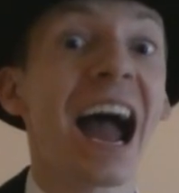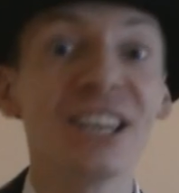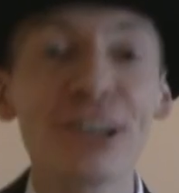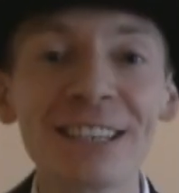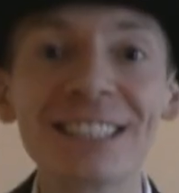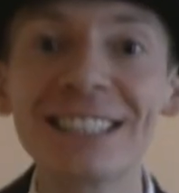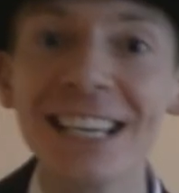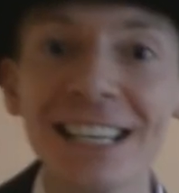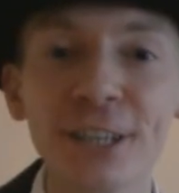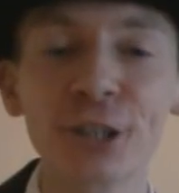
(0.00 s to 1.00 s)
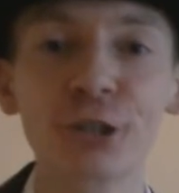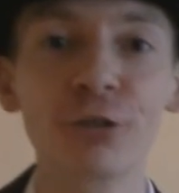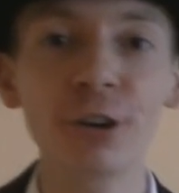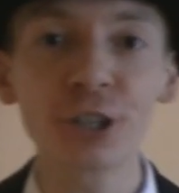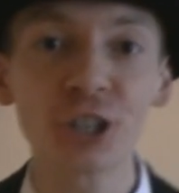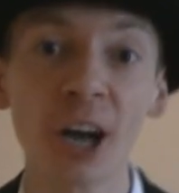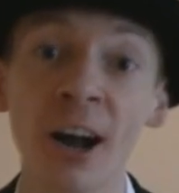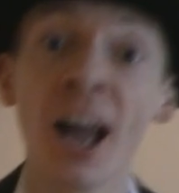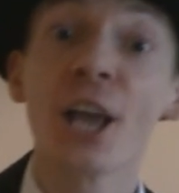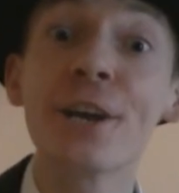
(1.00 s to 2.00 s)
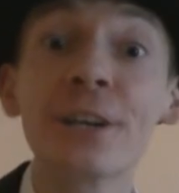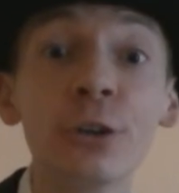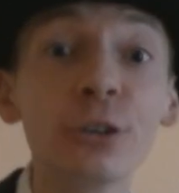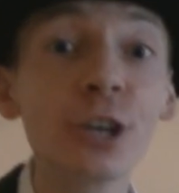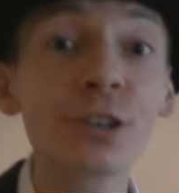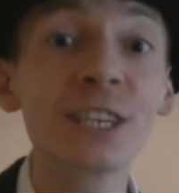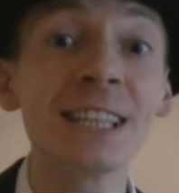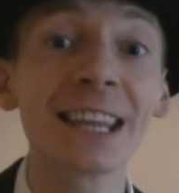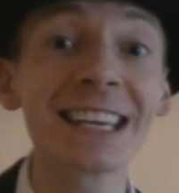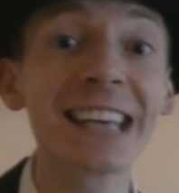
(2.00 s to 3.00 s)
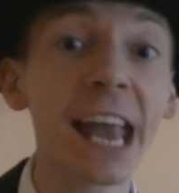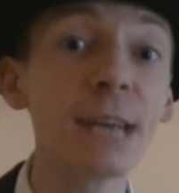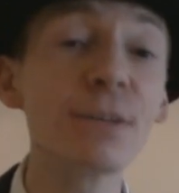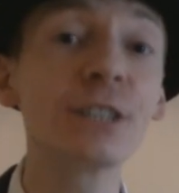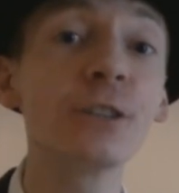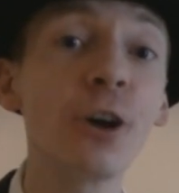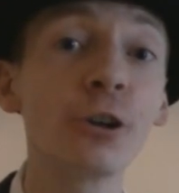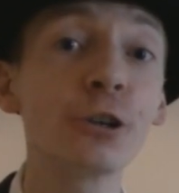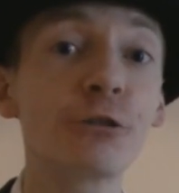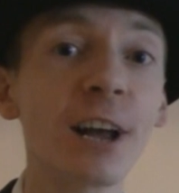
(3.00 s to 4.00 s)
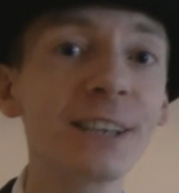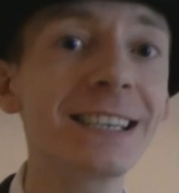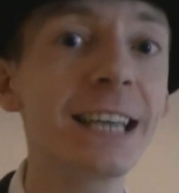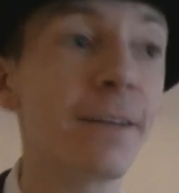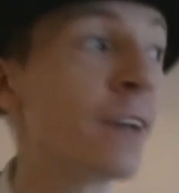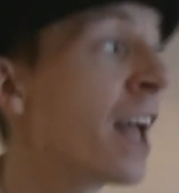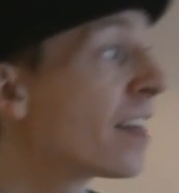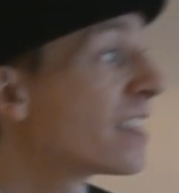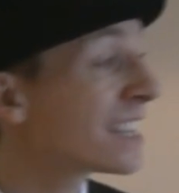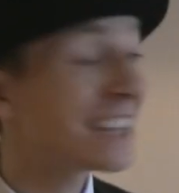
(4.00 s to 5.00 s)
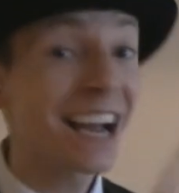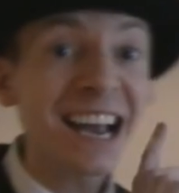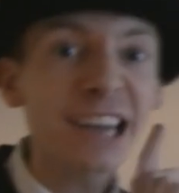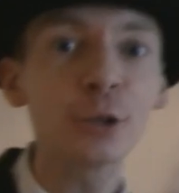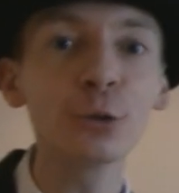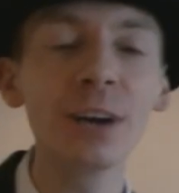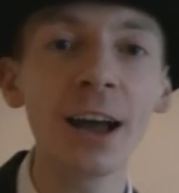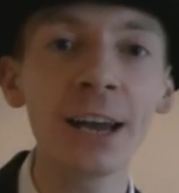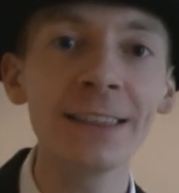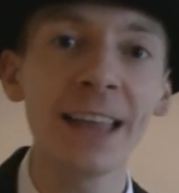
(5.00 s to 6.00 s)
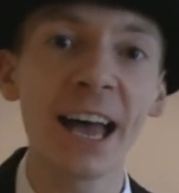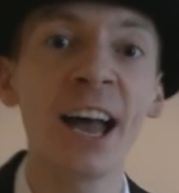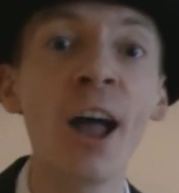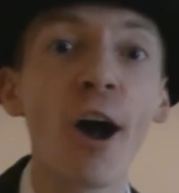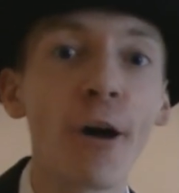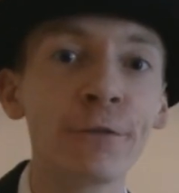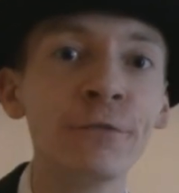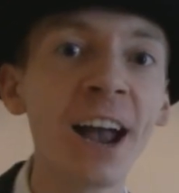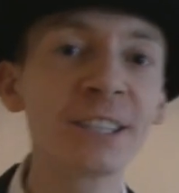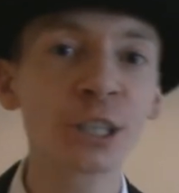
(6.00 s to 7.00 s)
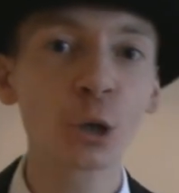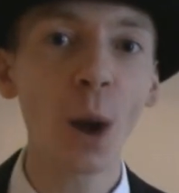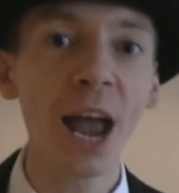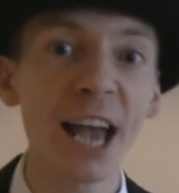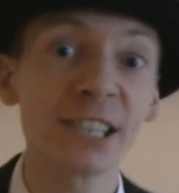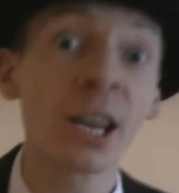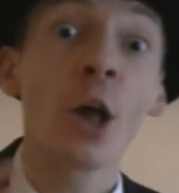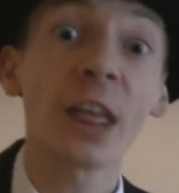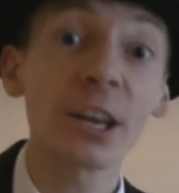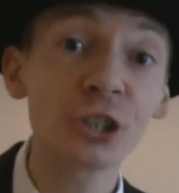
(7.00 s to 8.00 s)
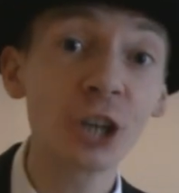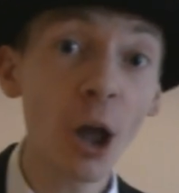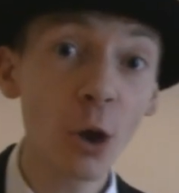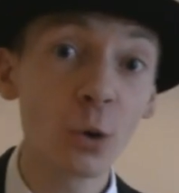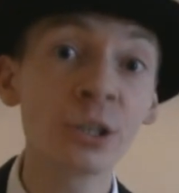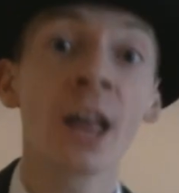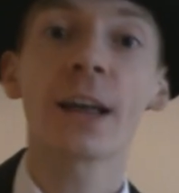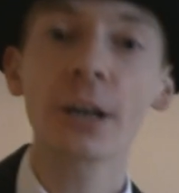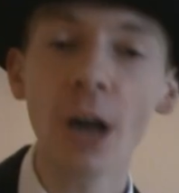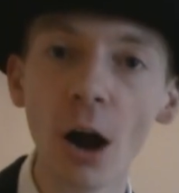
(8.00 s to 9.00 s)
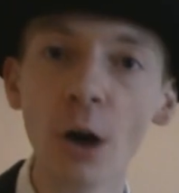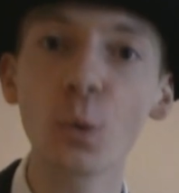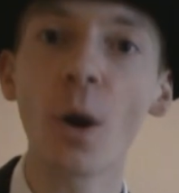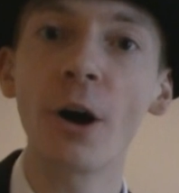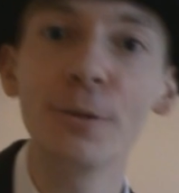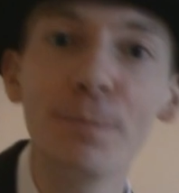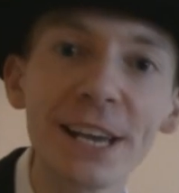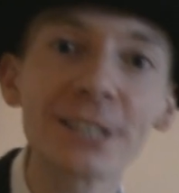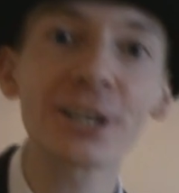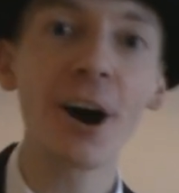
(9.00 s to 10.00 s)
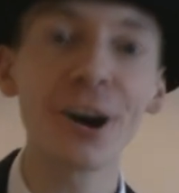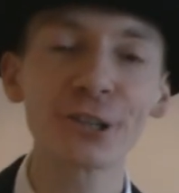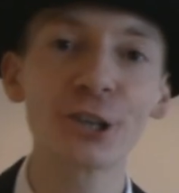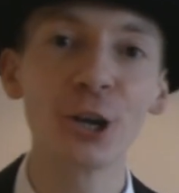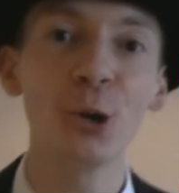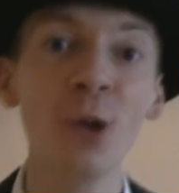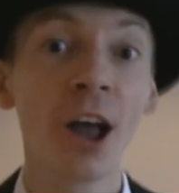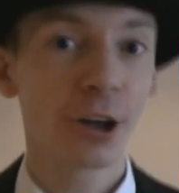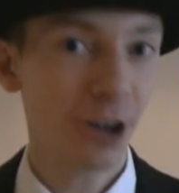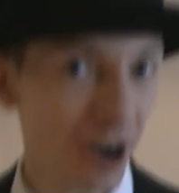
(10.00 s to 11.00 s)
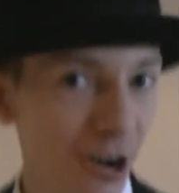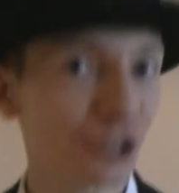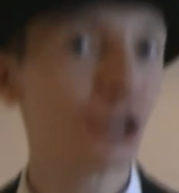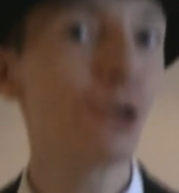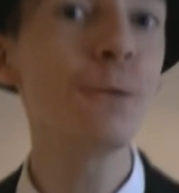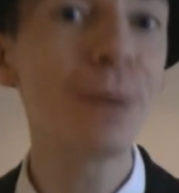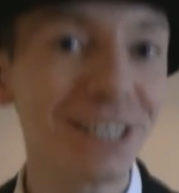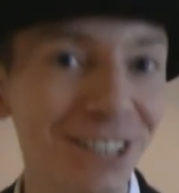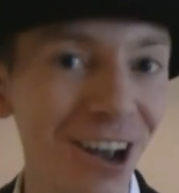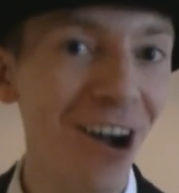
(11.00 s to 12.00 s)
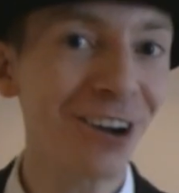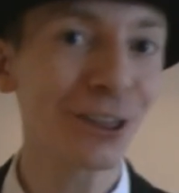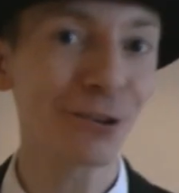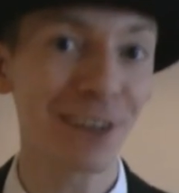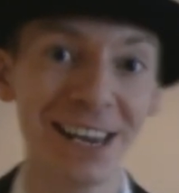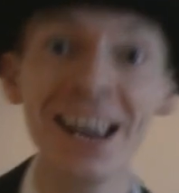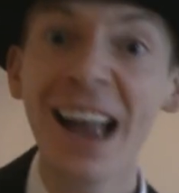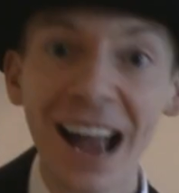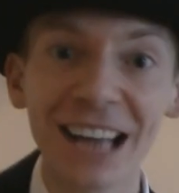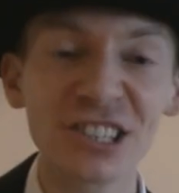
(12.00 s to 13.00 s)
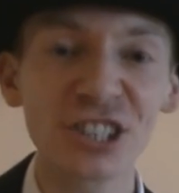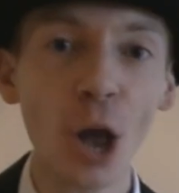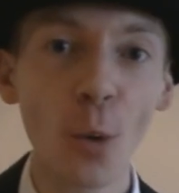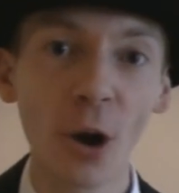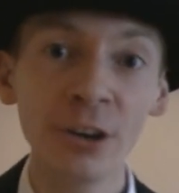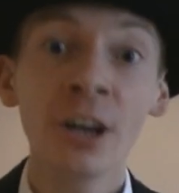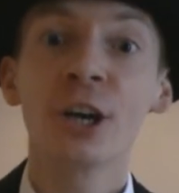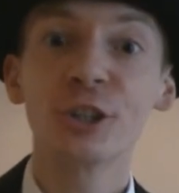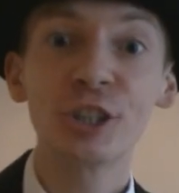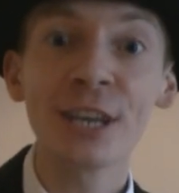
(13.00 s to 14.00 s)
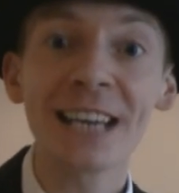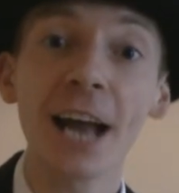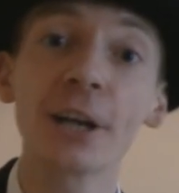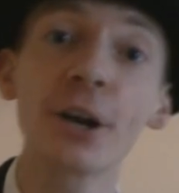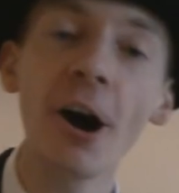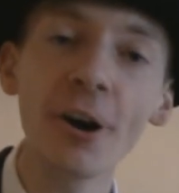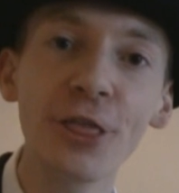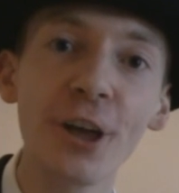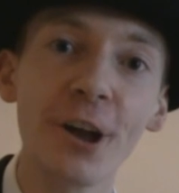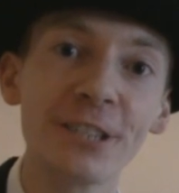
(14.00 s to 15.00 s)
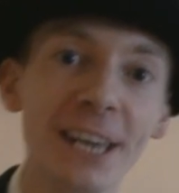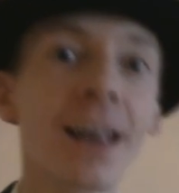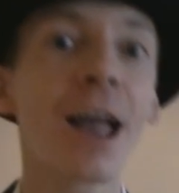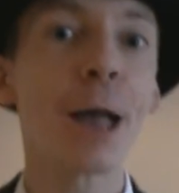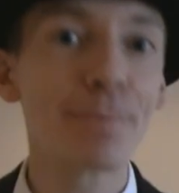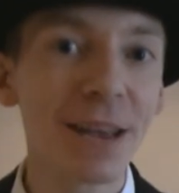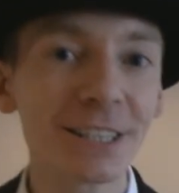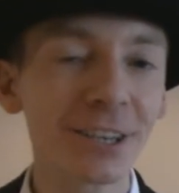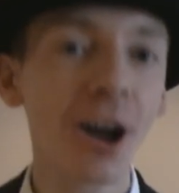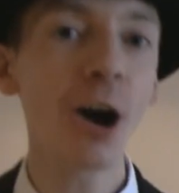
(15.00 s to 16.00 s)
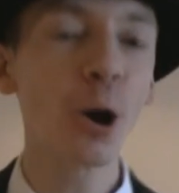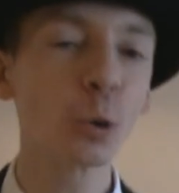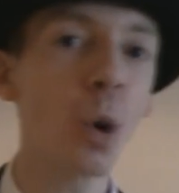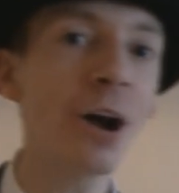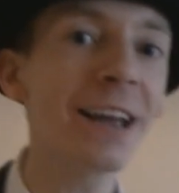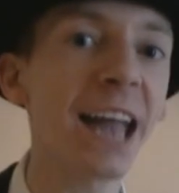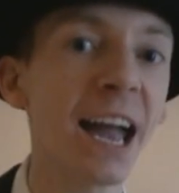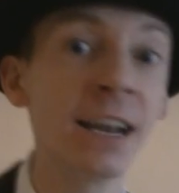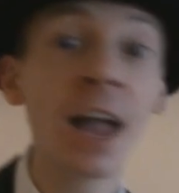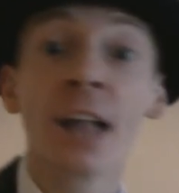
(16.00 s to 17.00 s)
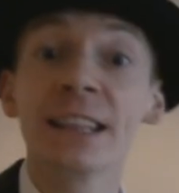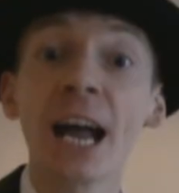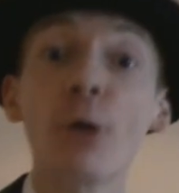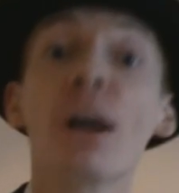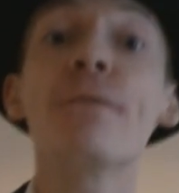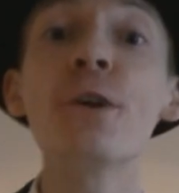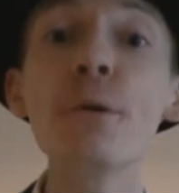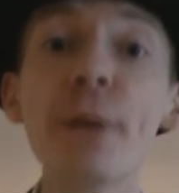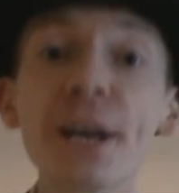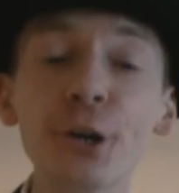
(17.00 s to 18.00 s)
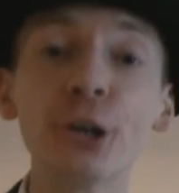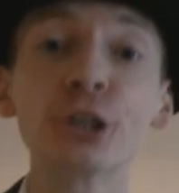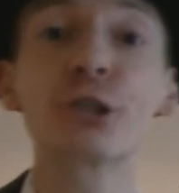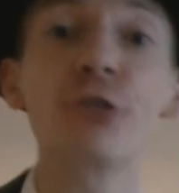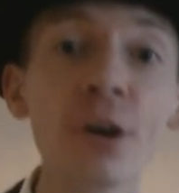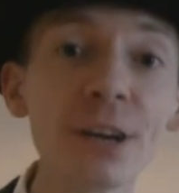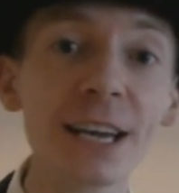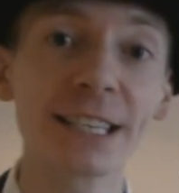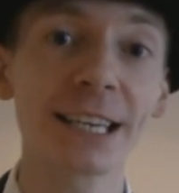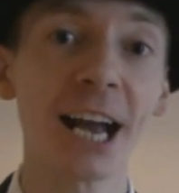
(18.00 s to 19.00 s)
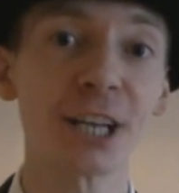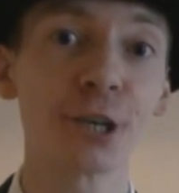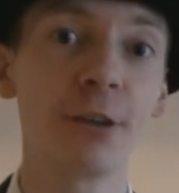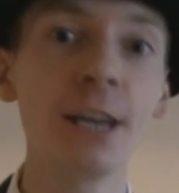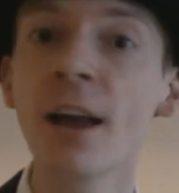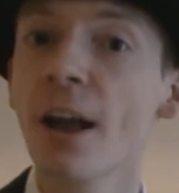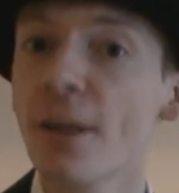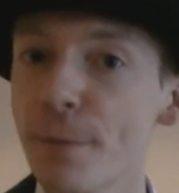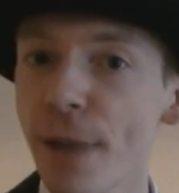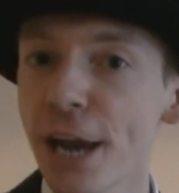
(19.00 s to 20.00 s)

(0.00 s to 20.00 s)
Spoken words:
And you can see the structure. You can also see that the game is non-transitive. There's a diagonal line there of red squares that shows that card 1 beats card 2, card 2 beats card 3, and so on until you get card 30 beats card 1 again. Now, if you pick your strongest category, the